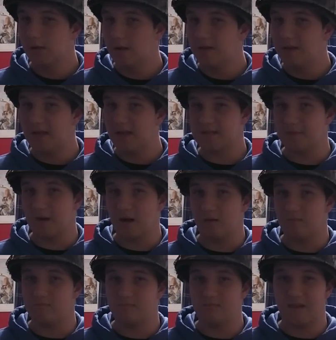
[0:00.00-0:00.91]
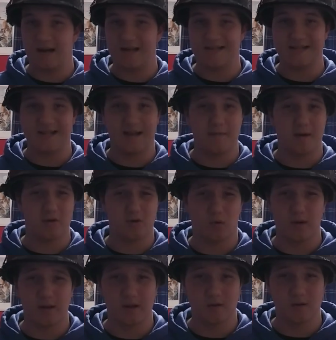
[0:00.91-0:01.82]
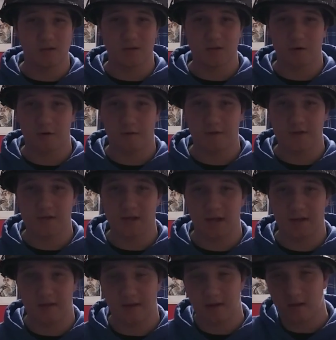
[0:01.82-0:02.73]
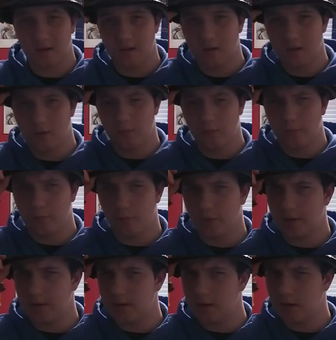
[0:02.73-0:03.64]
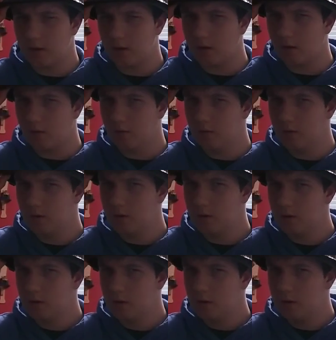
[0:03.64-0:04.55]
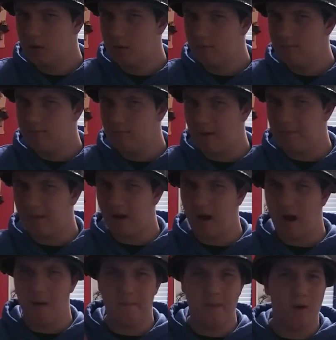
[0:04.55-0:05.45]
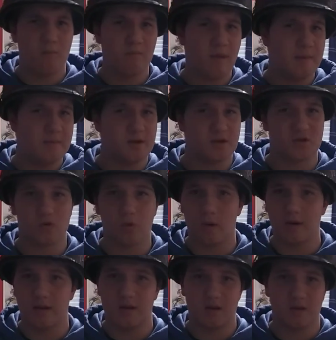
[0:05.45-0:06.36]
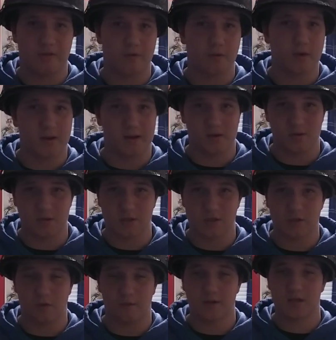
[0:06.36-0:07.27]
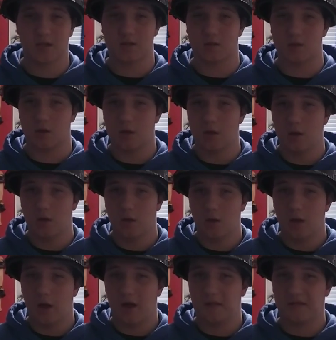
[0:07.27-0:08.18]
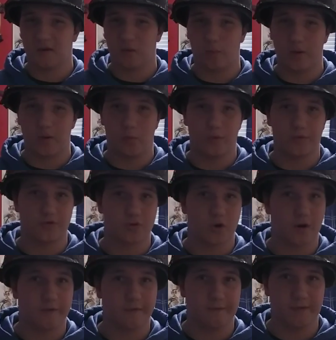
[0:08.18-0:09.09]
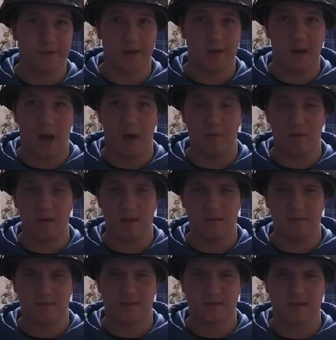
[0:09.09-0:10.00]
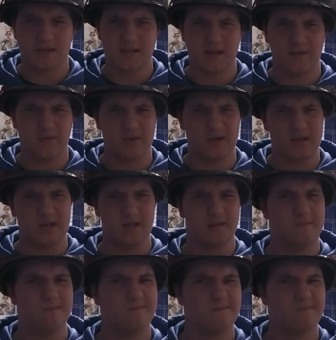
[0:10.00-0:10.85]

that's I'd say about 20 years of service, I think. Wait, no. About maybe 20 to 30 years of service, because I think we withdrew from Vietnam in 76.